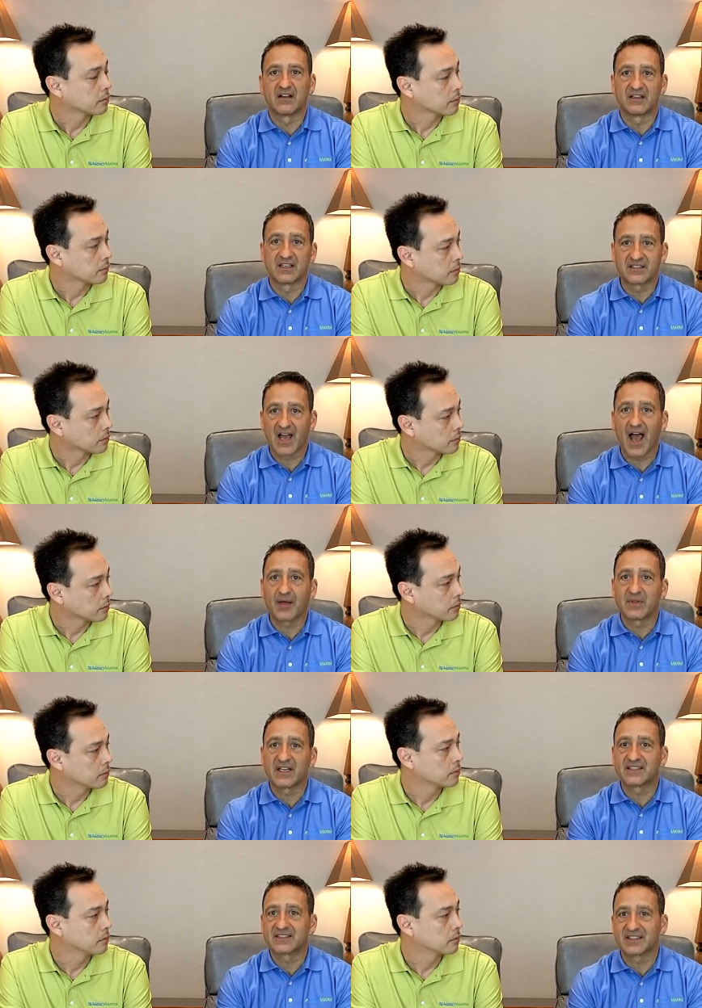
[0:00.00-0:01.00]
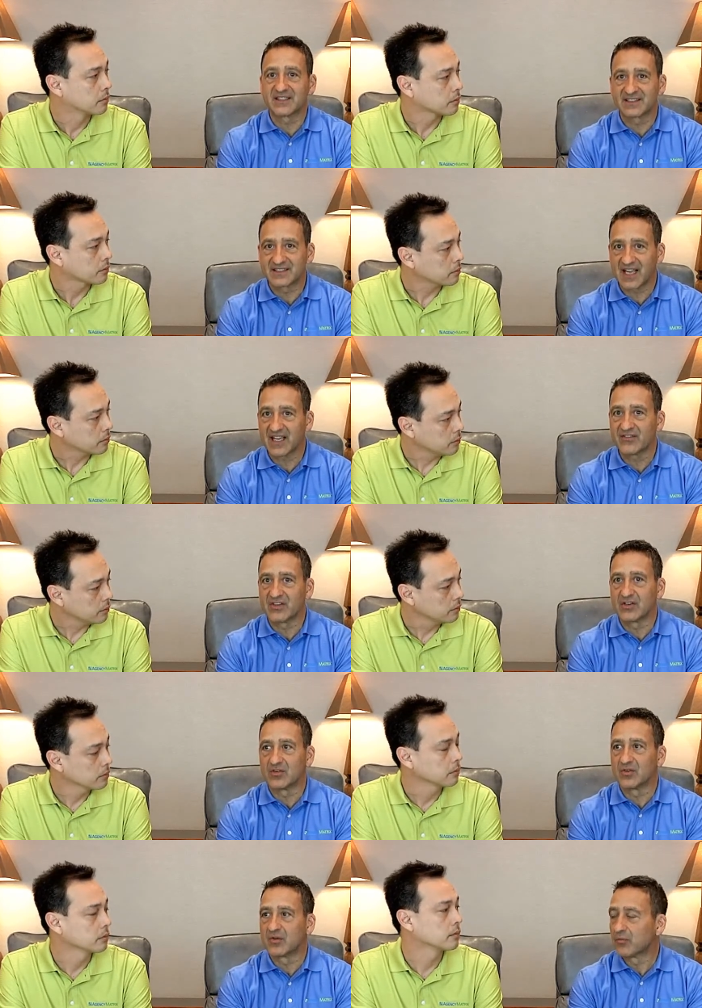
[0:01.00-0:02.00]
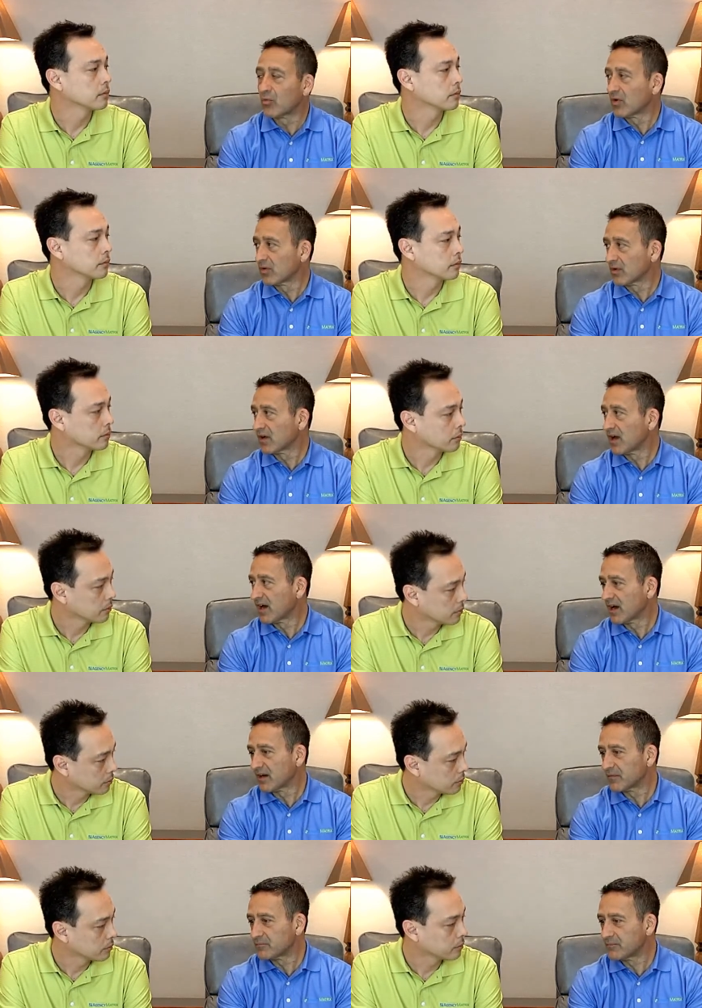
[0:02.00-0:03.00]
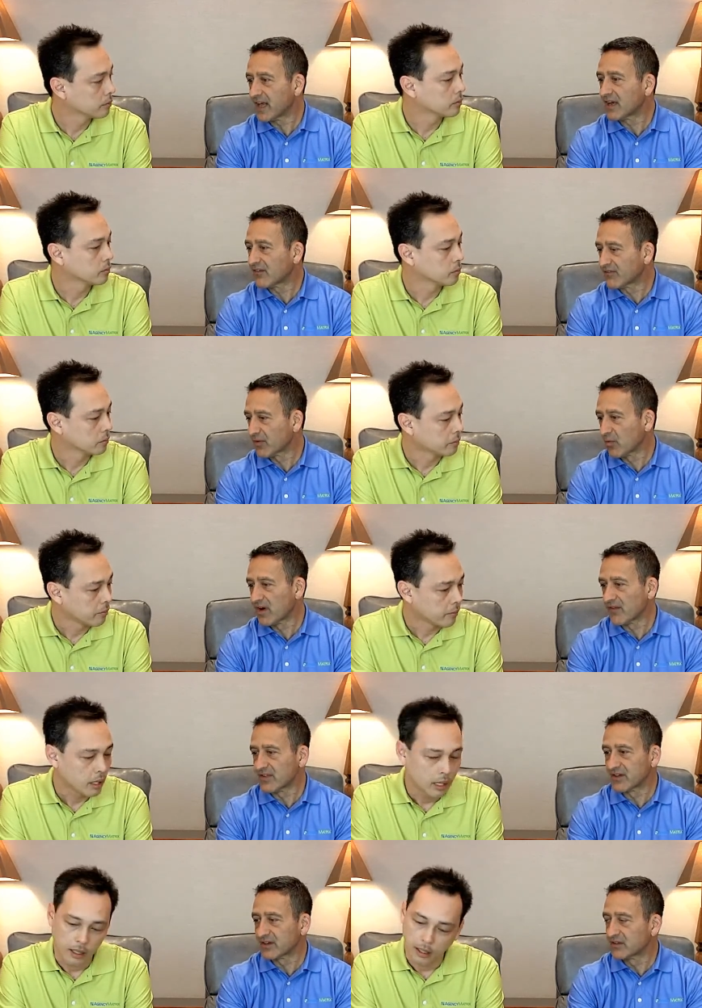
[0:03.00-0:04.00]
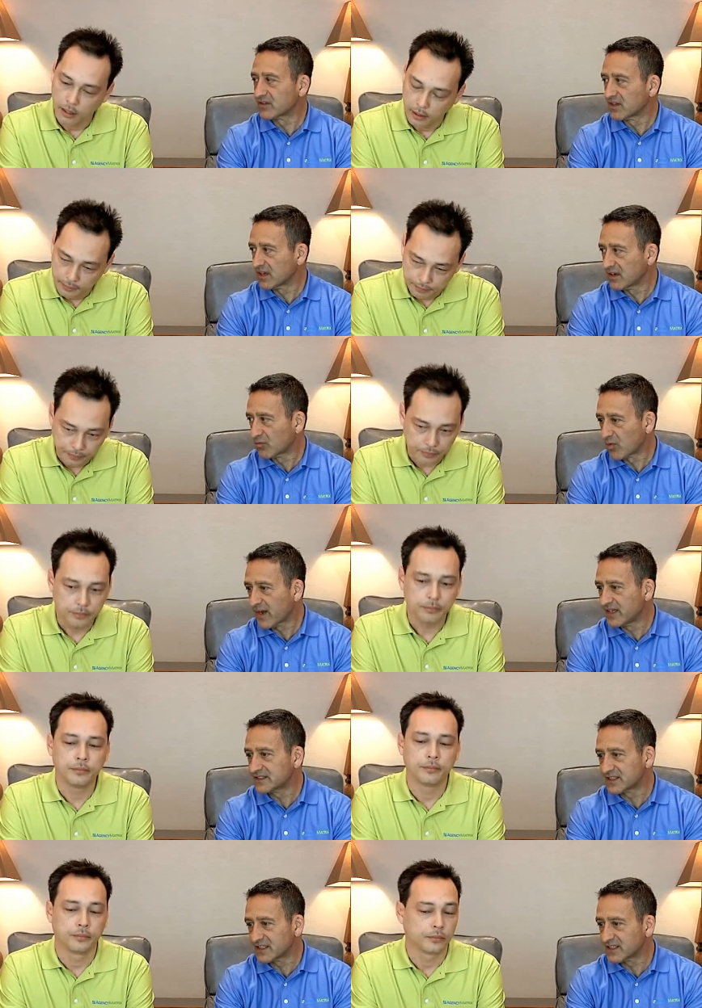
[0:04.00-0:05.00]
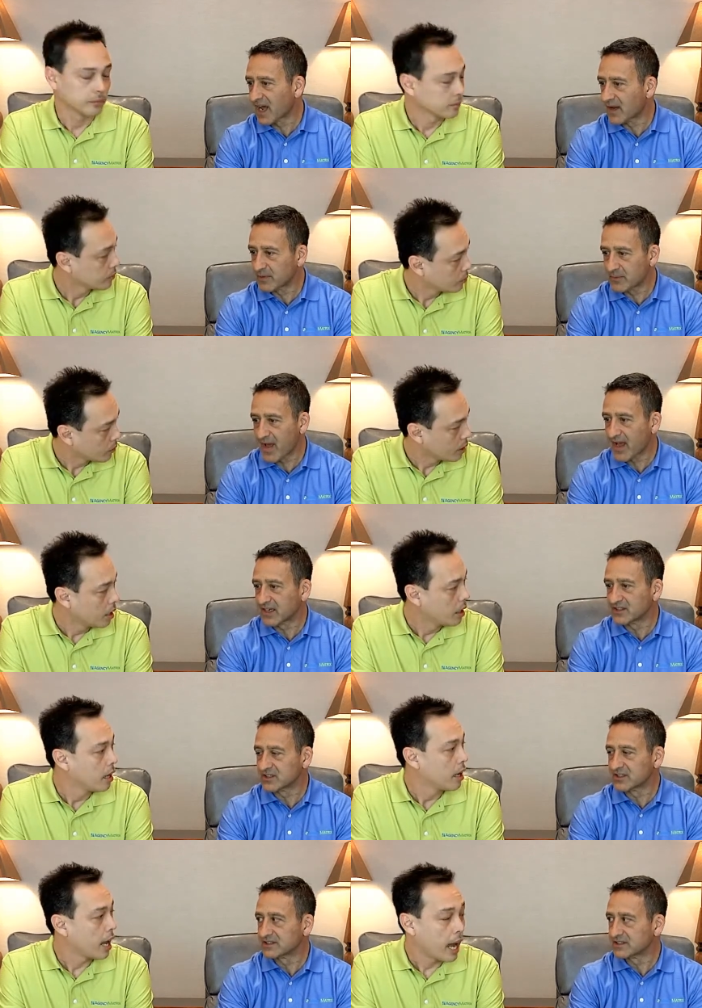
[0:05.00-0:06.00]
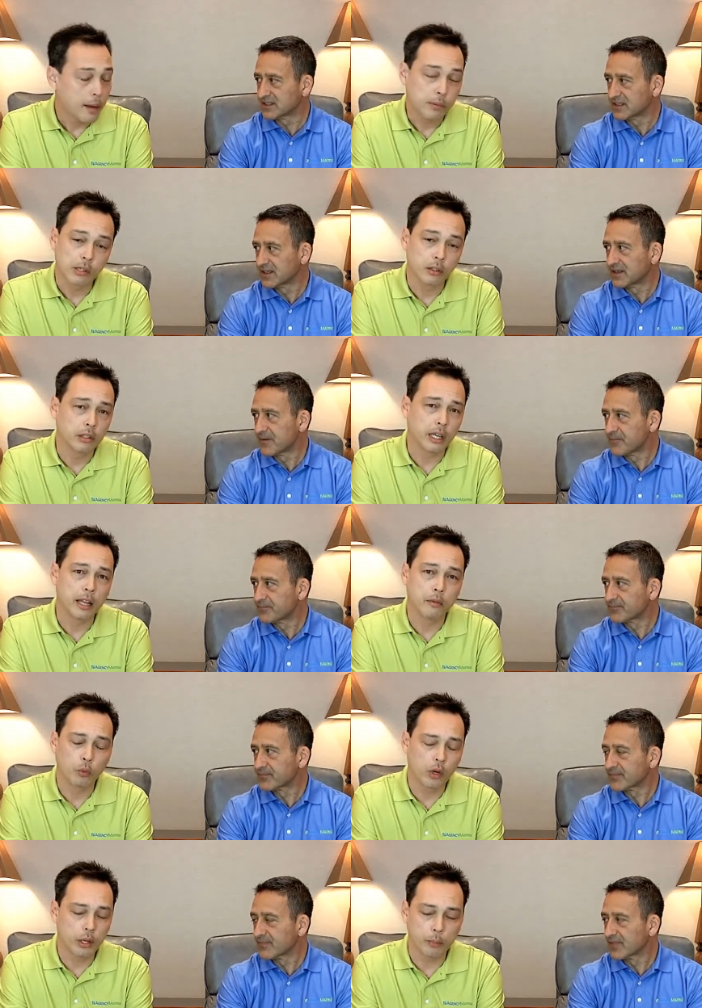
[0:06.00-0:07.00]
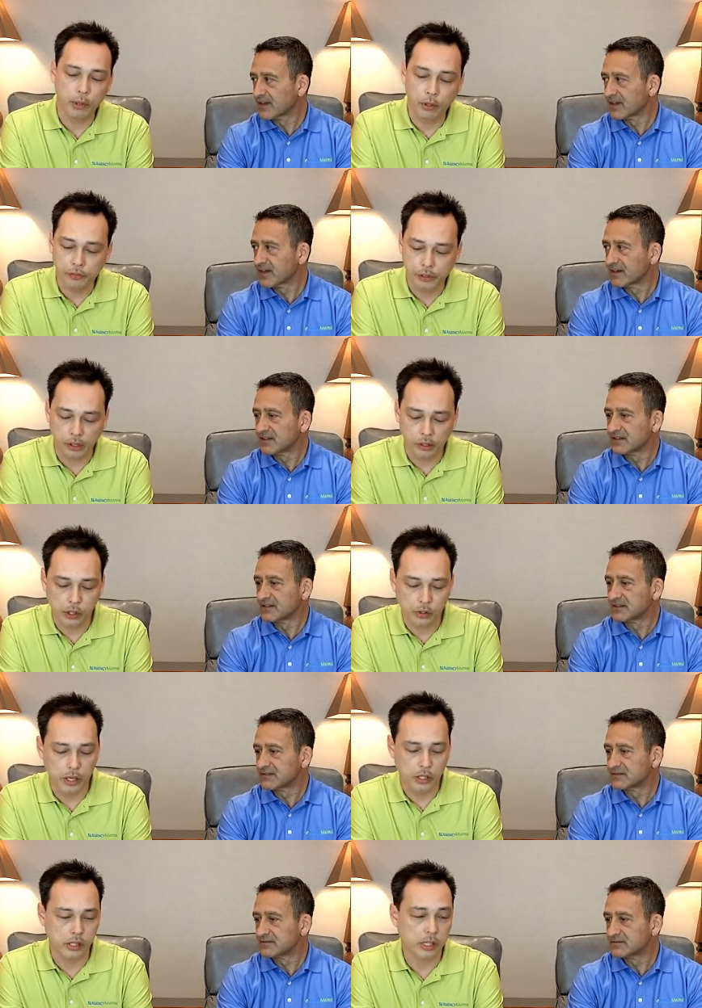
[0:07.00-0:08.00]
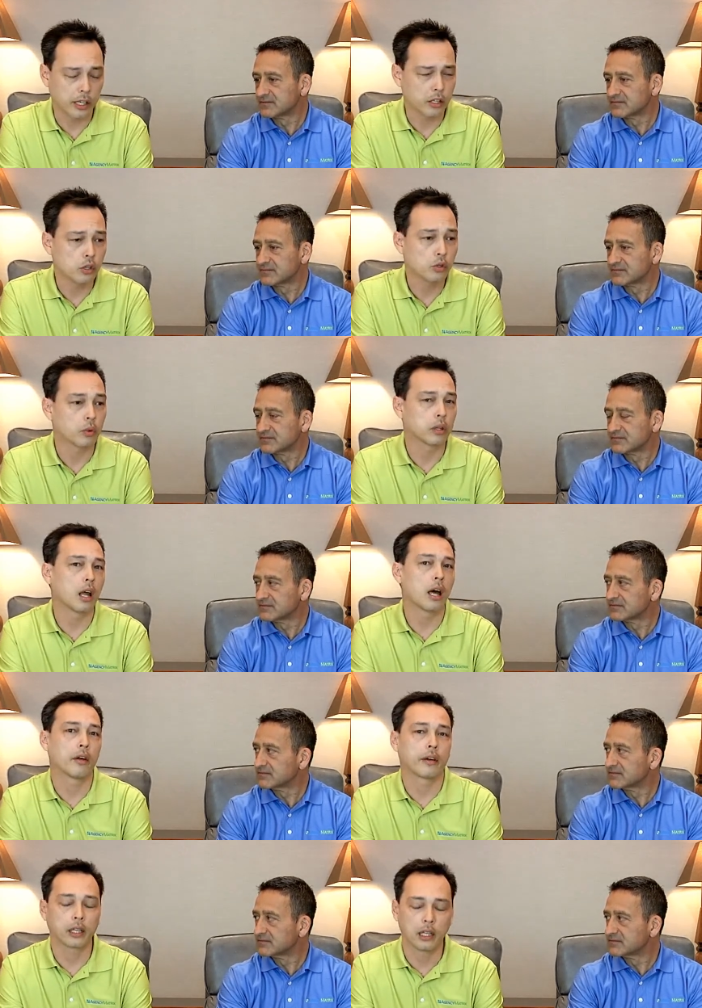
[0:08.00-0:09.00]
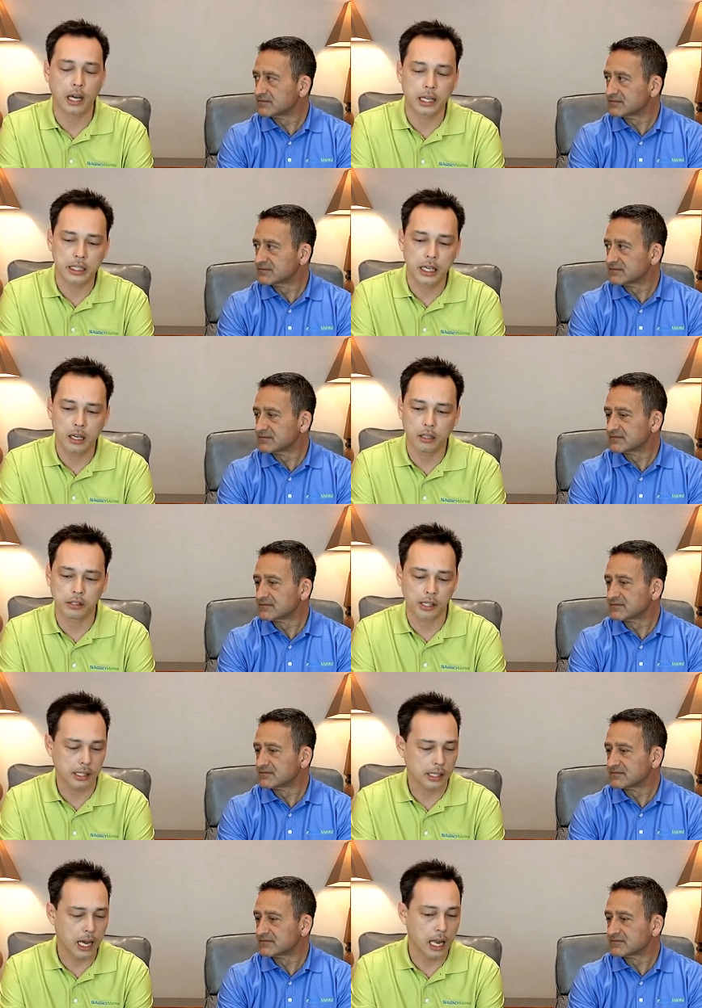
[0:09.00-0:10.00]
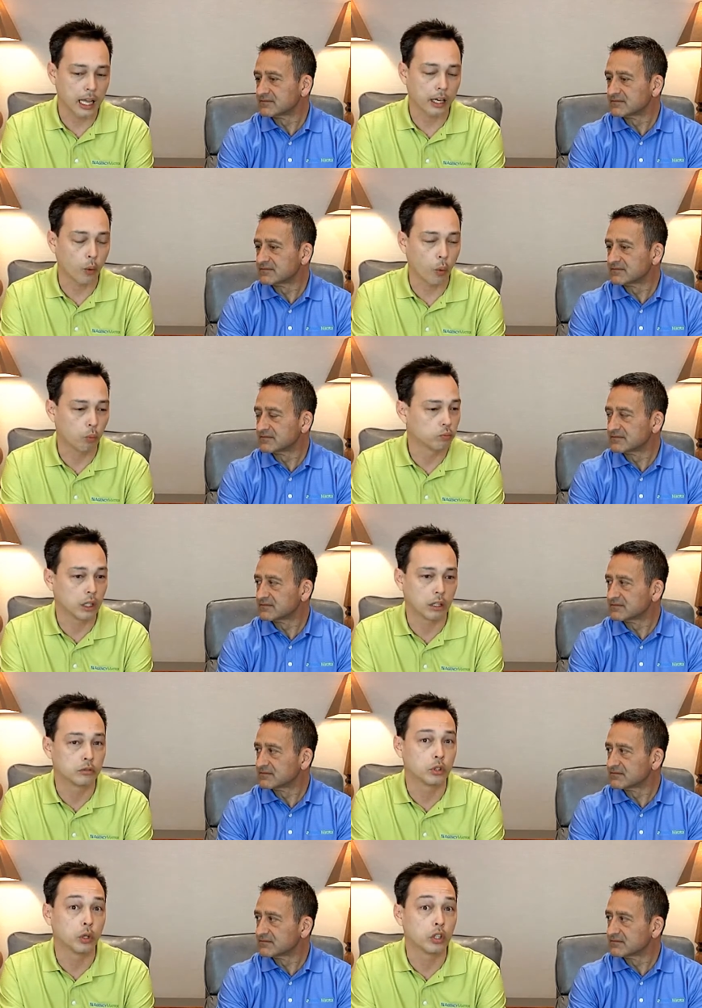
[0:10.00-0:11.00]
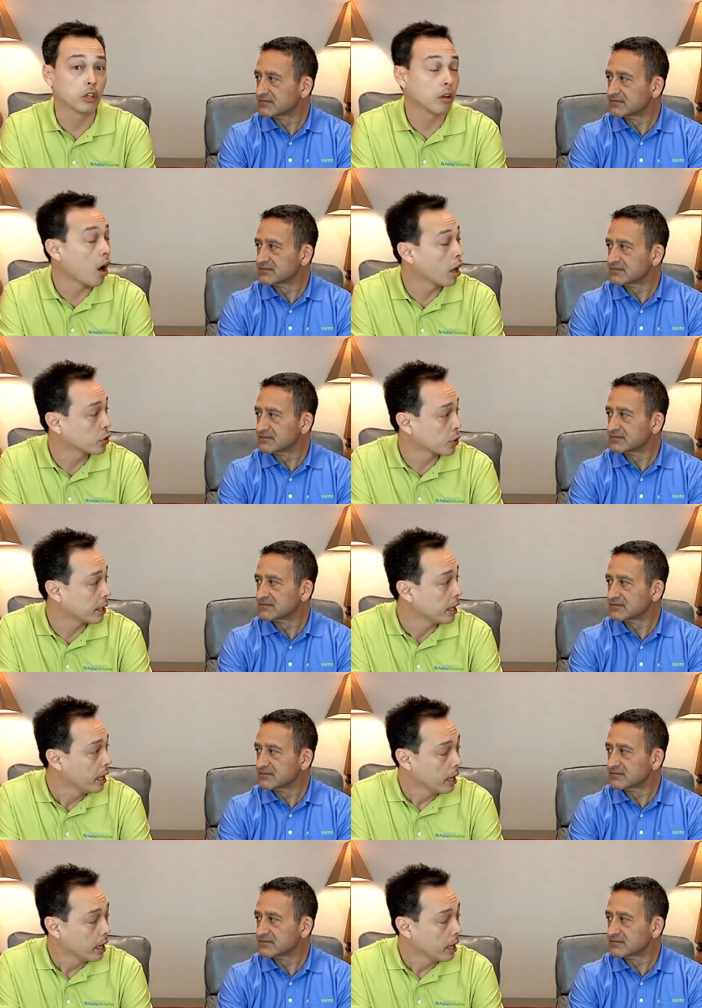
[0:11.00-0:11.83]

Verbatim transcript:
Speaker 1: and the time that it's going to save you will uh, make up for whatever the, the raise in the diamond package is.
Speaker 2: Absolutely. And one of the beautiful illustrations I use with a lot of our clientels is kind of like, you know, doing your laundry.